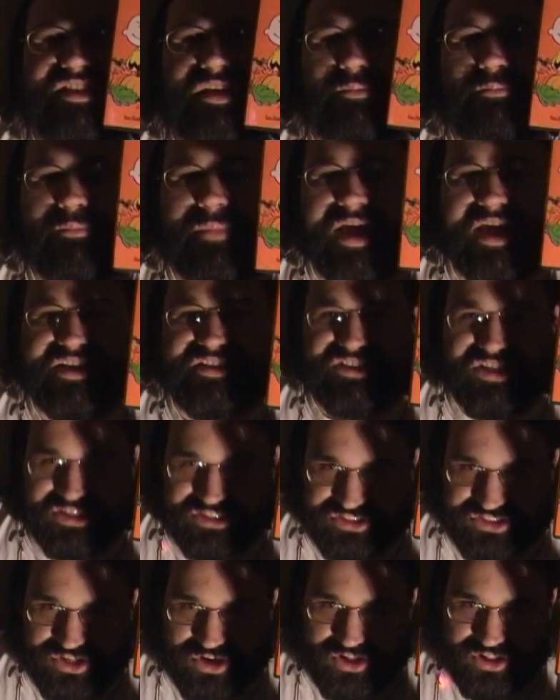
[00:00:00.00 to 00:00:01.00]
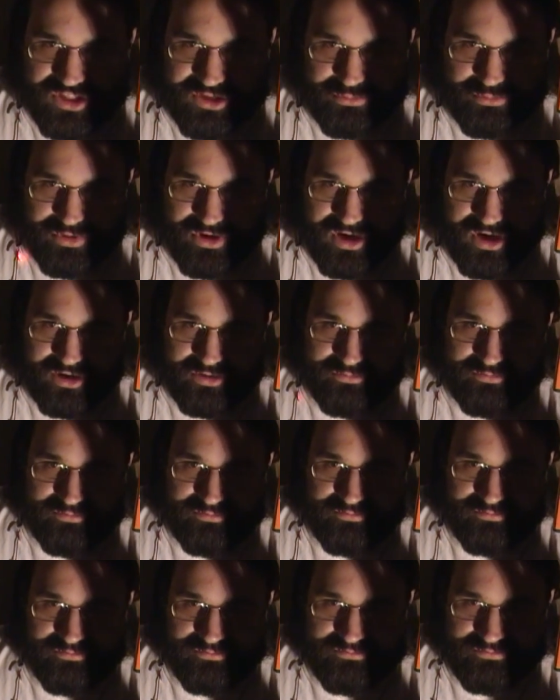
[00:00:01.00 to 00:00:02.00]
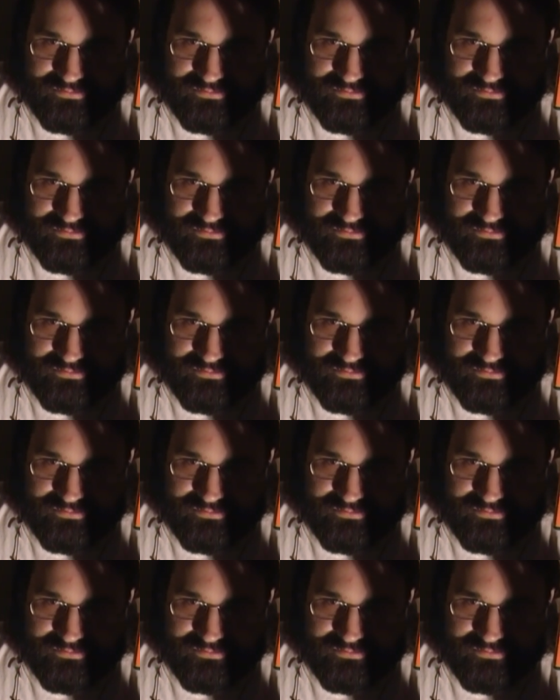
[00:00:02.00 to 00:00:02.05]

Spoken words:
It's Magic Charlie Brown.